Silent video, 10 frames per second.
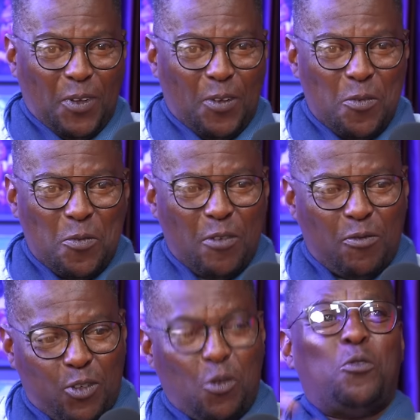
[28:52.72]
you
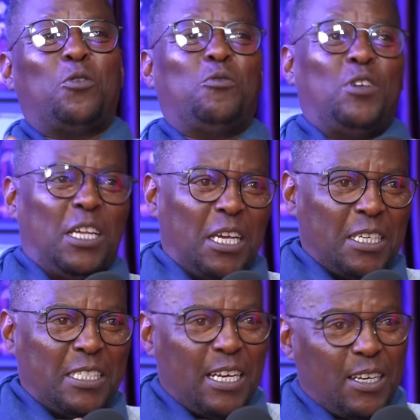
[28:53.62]
have shown over the
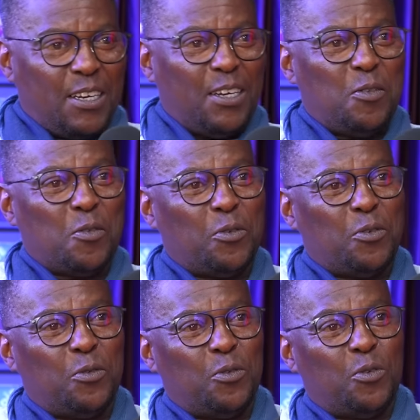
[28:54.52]
years that, you know,
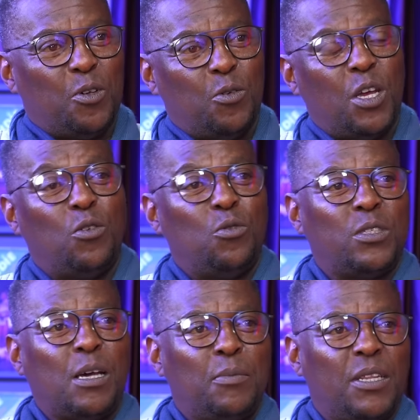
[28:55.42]
you can do
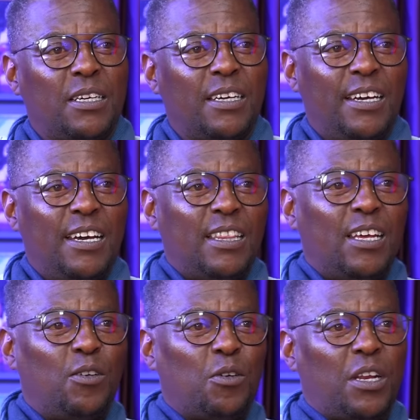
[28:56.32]
something
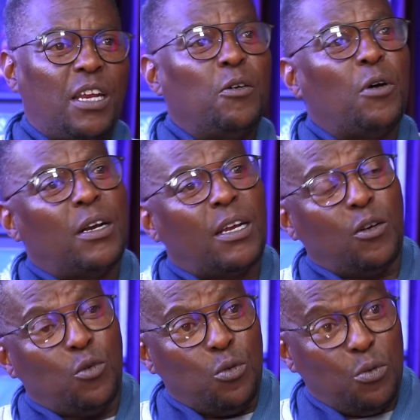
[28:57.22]
that not anyone
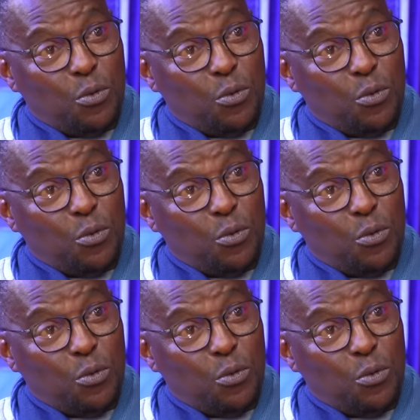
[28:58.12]
can do.